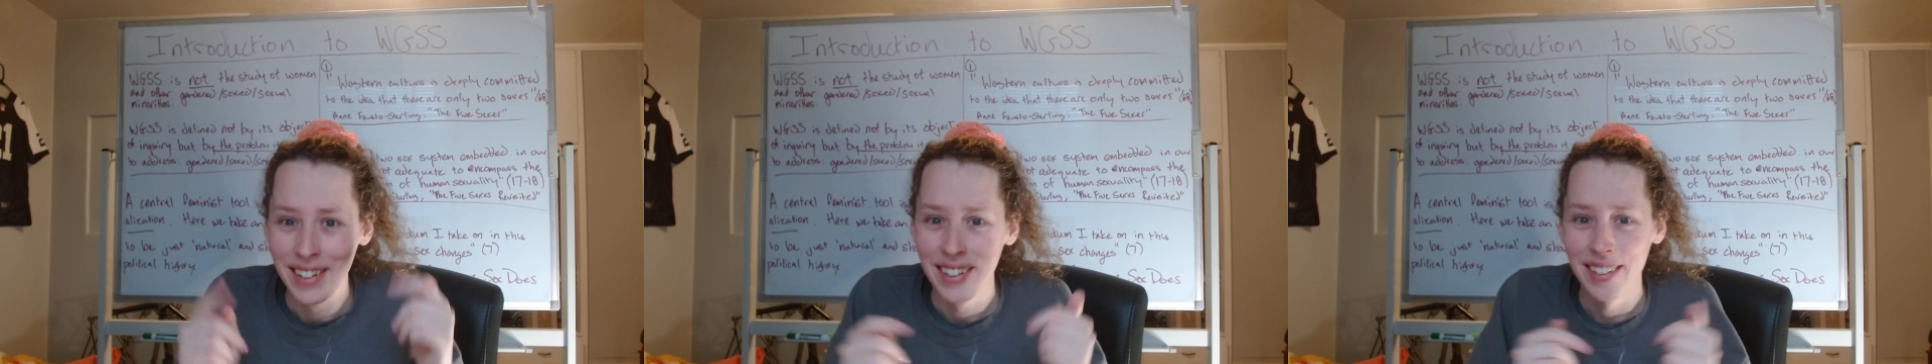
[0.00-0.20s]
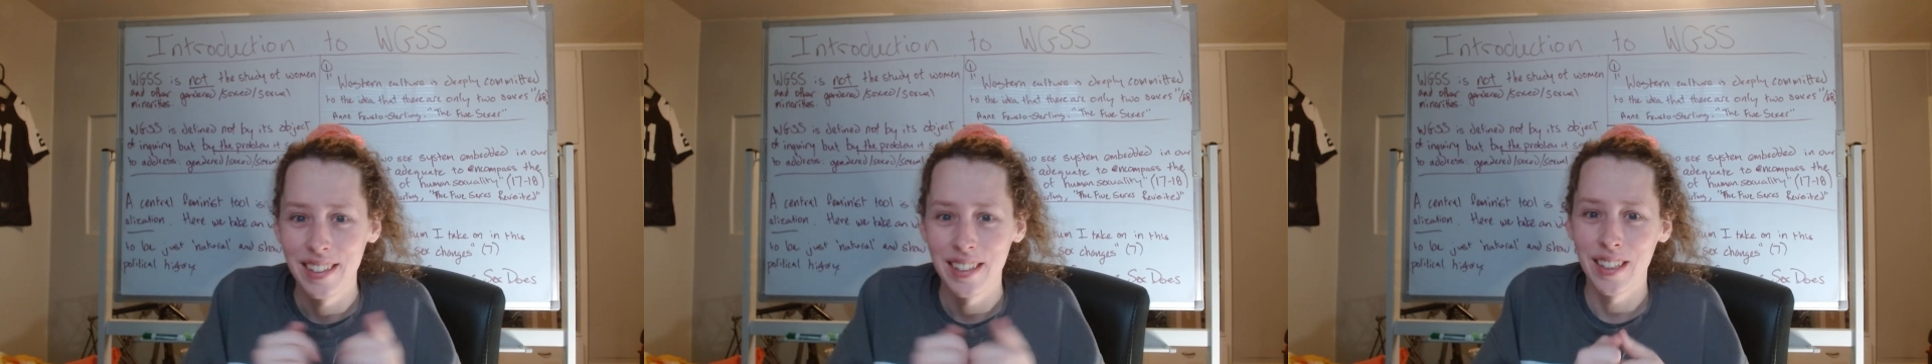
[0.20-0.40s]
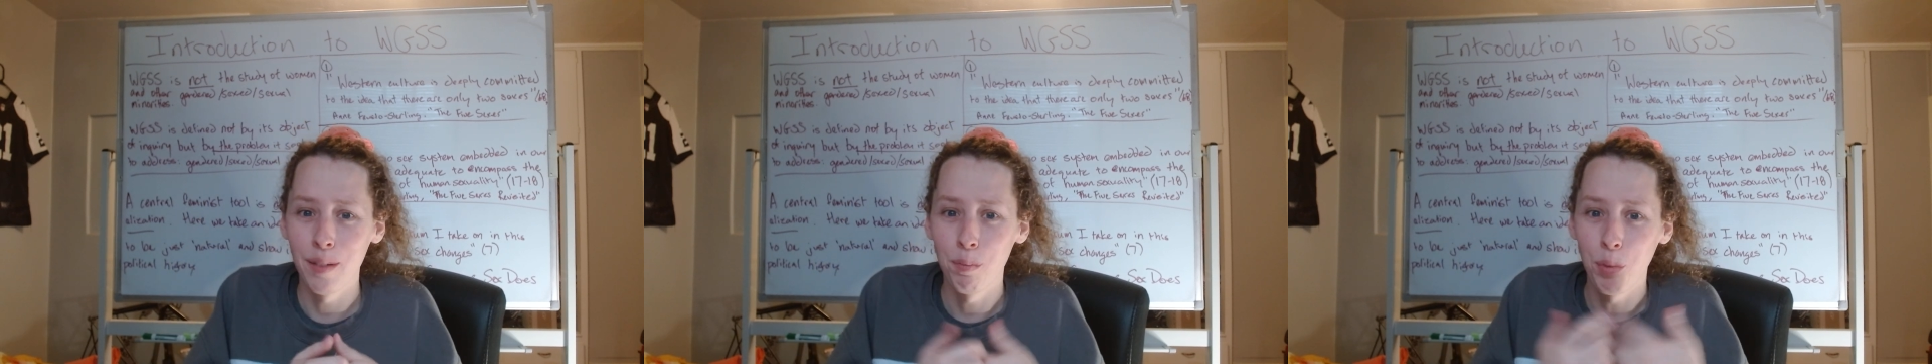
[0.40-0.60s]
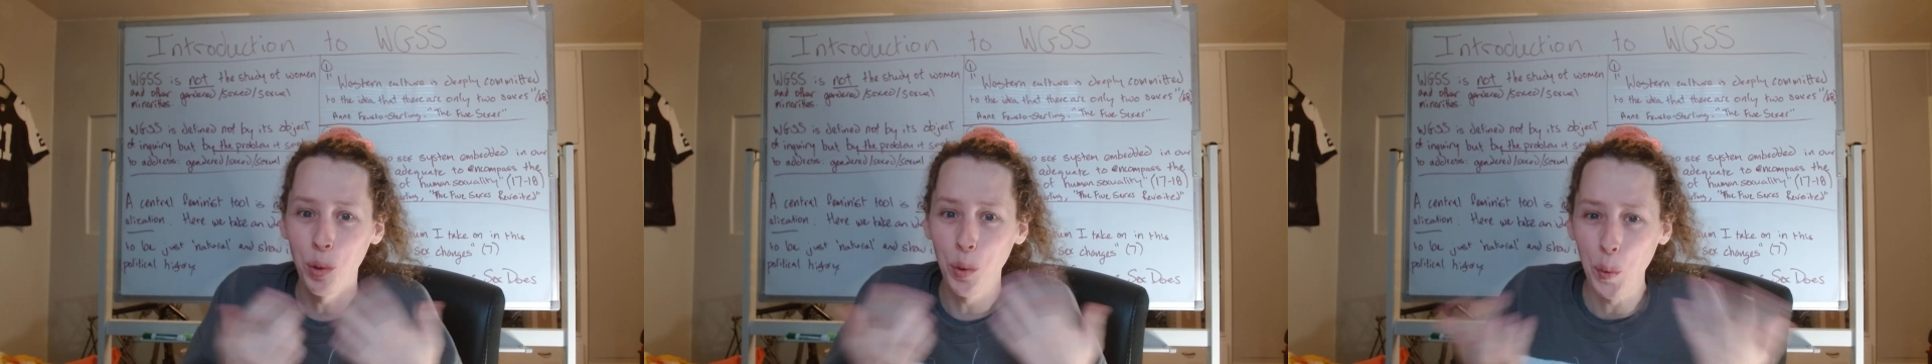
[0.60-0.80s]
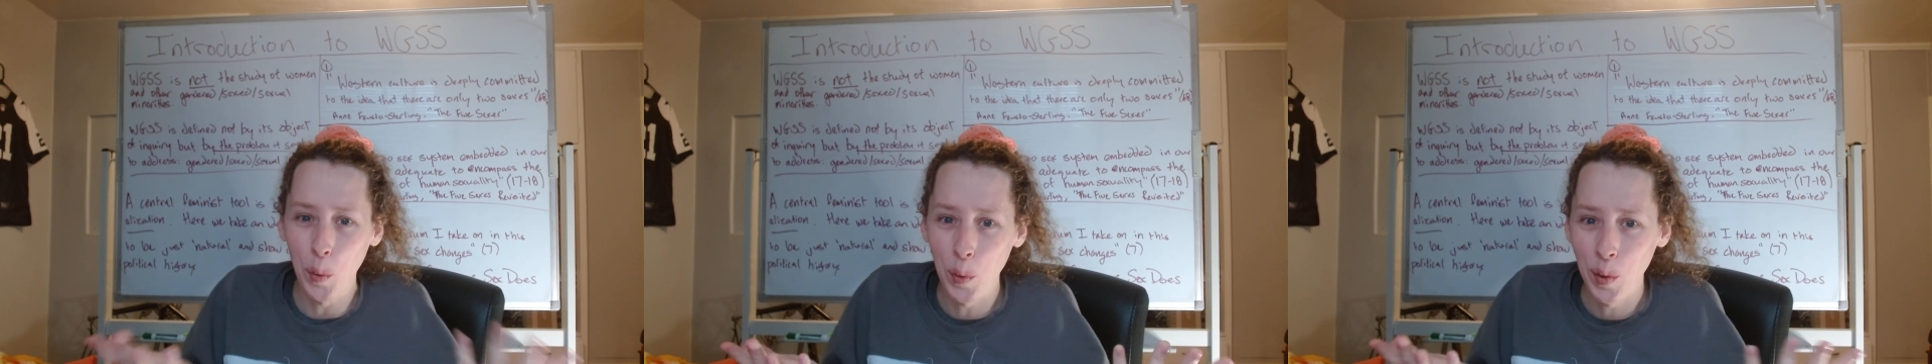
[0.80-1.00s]

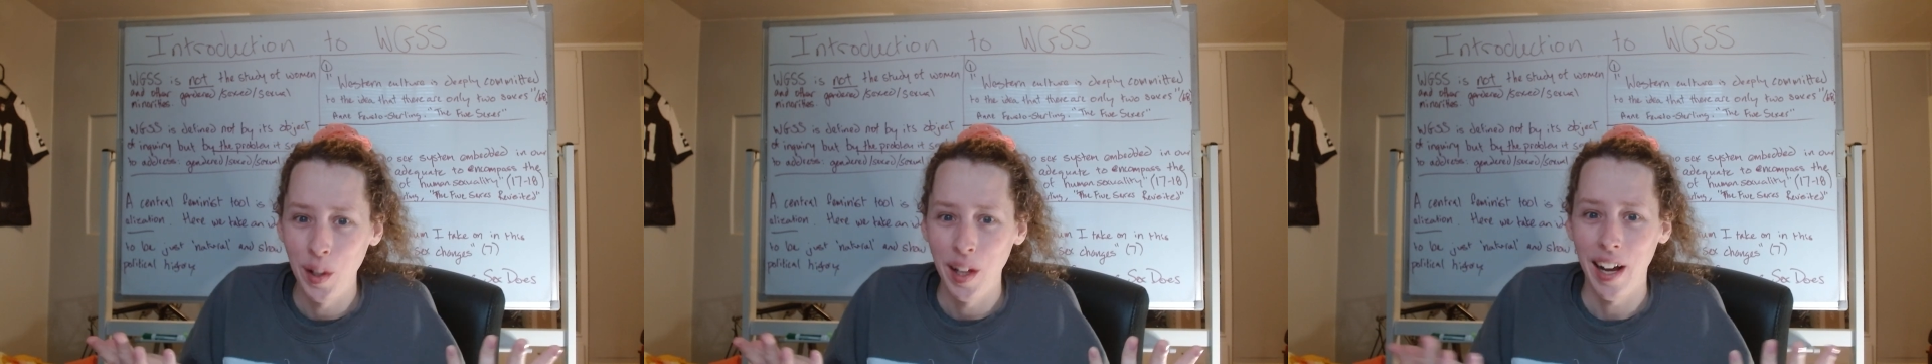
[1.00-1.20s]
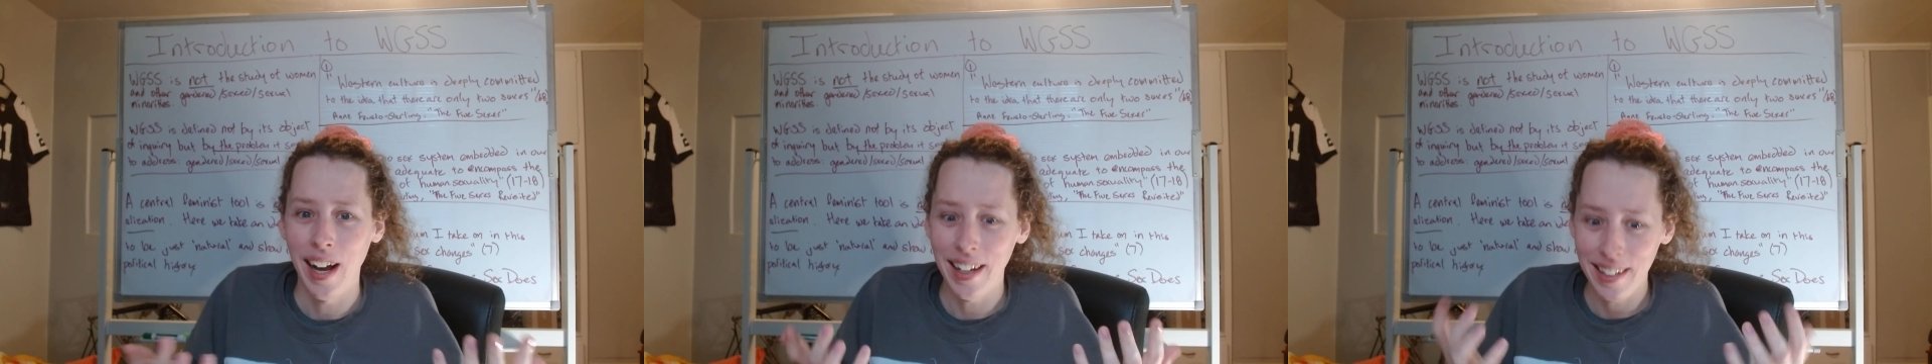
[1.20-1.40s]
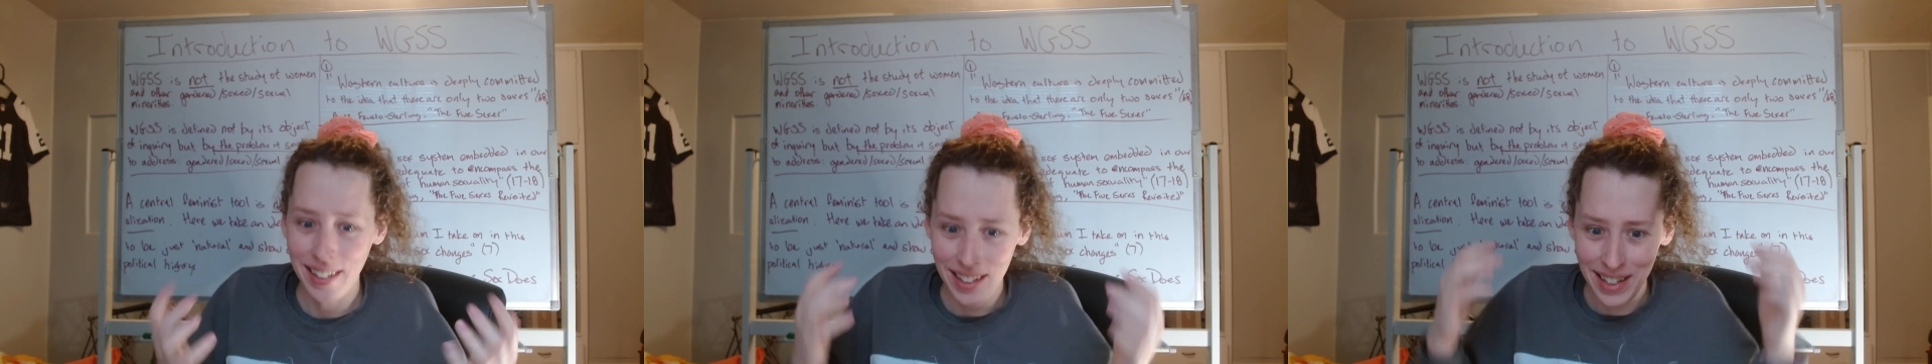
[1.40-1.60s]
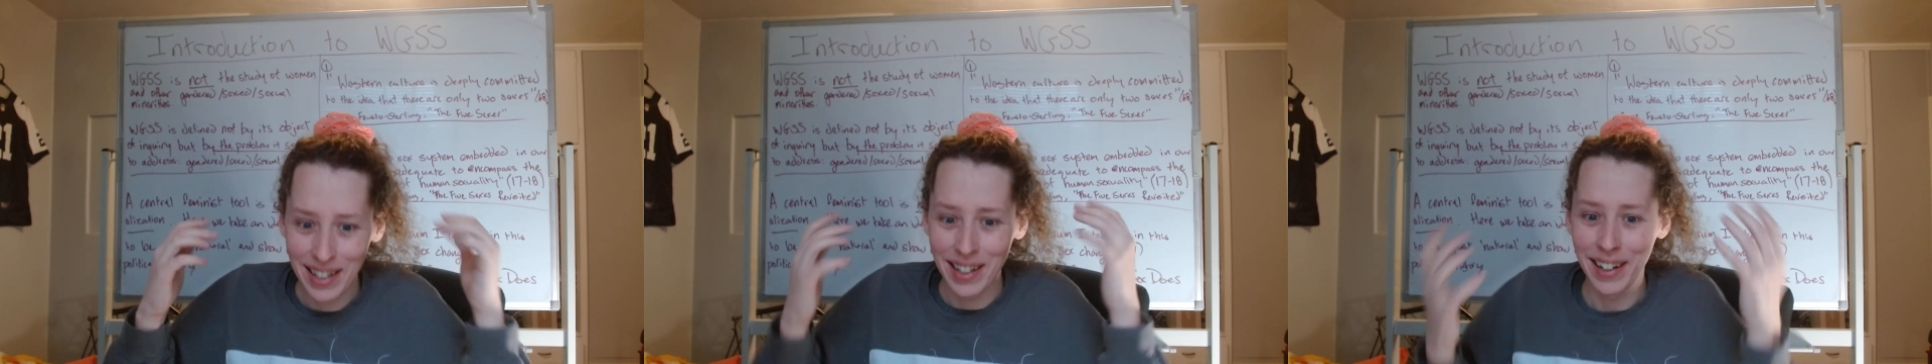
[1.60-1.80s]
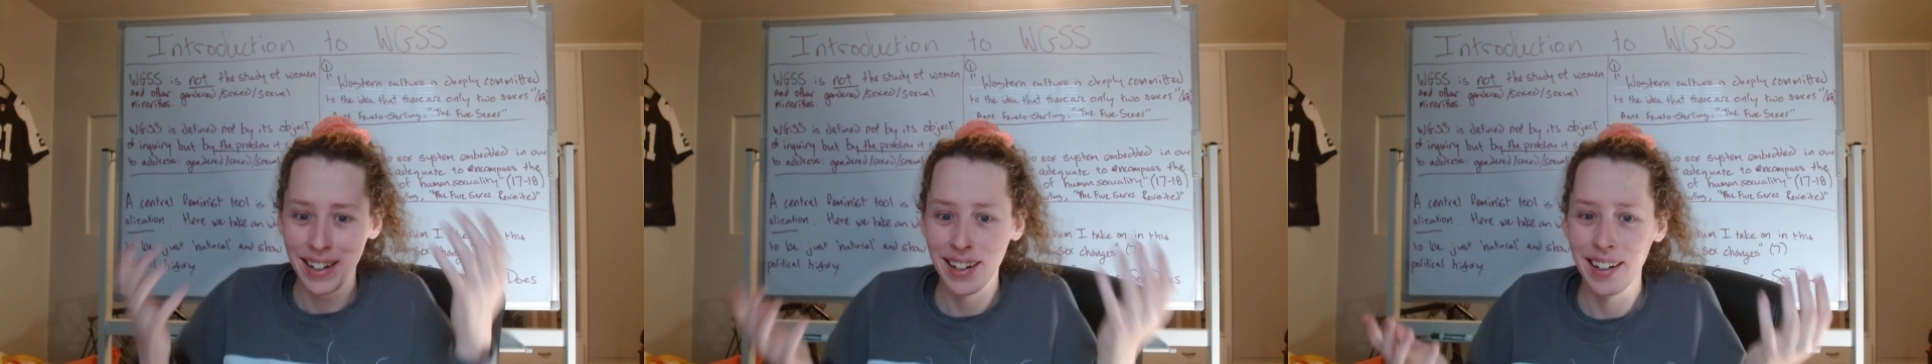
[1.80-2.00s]
simple
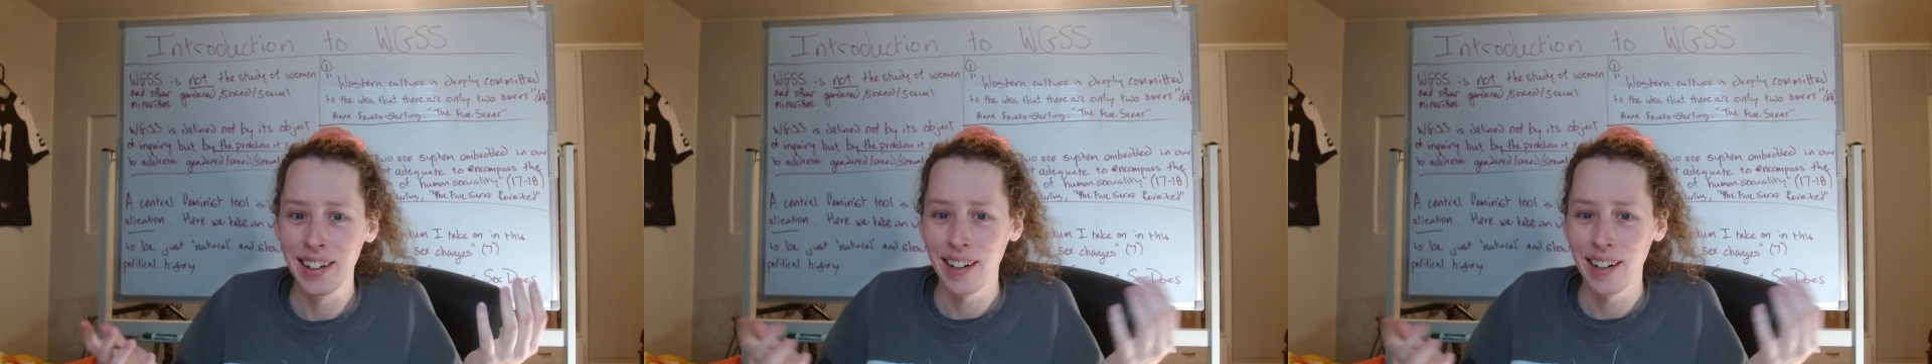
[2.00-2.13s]
idea